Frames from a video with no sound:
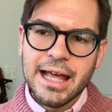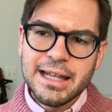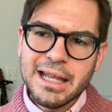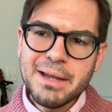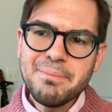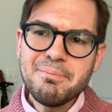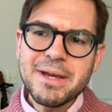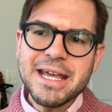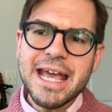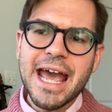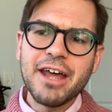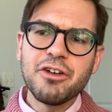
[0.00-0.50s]

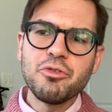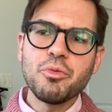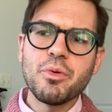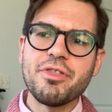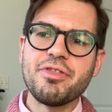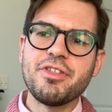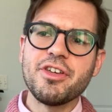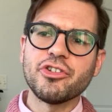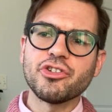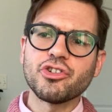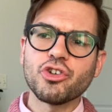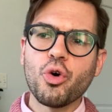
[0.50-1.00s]
Let me end
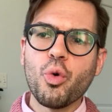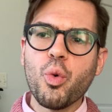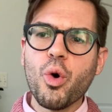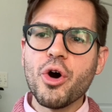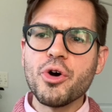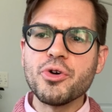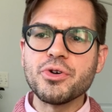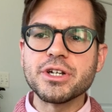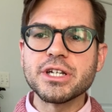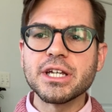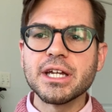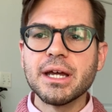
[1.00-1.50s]
with this
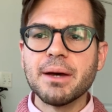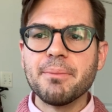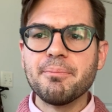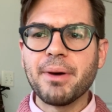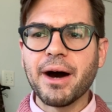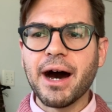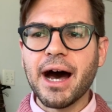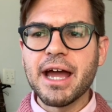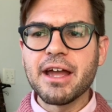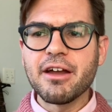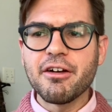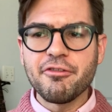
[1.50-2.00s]
quote
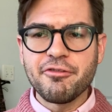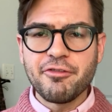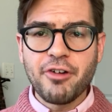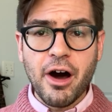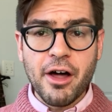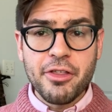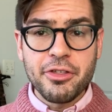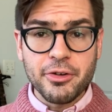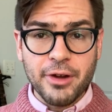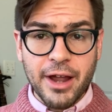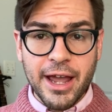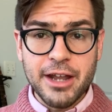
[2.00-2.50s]
by
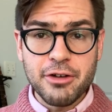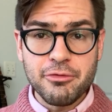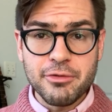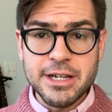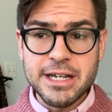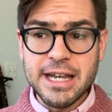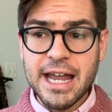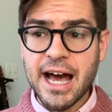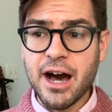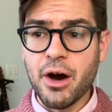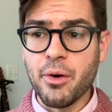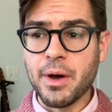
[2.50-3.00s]
Father Henri
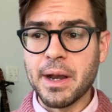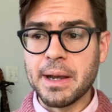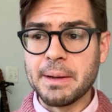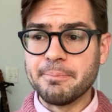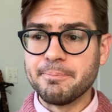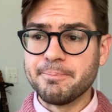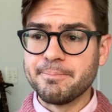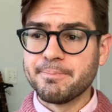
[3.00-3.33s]
Nouwen.